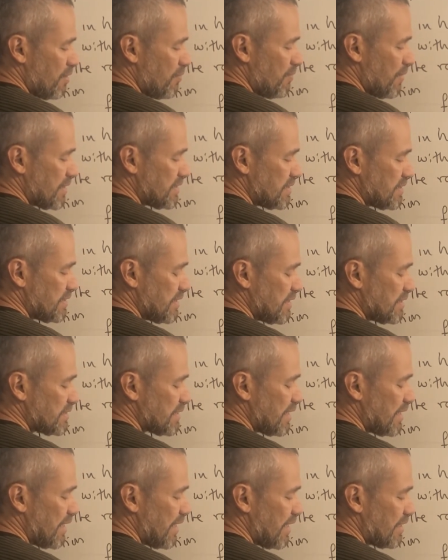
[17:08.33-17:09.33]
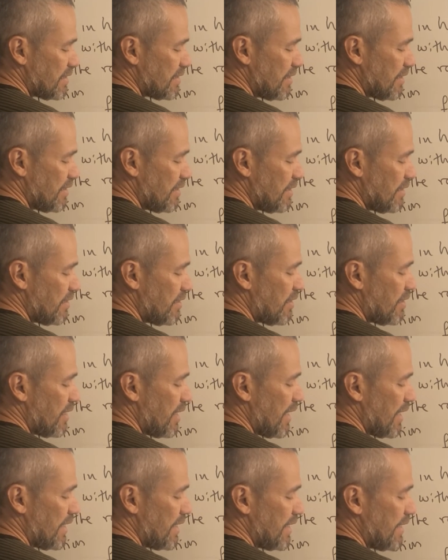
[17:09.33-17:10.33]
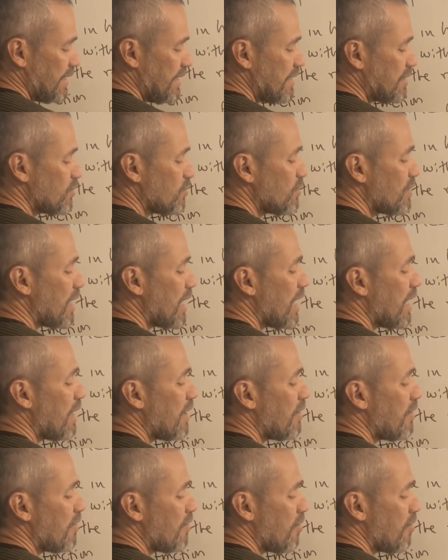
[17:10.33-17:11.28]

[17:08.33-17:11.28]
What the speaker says: but since there is a negative here and e to the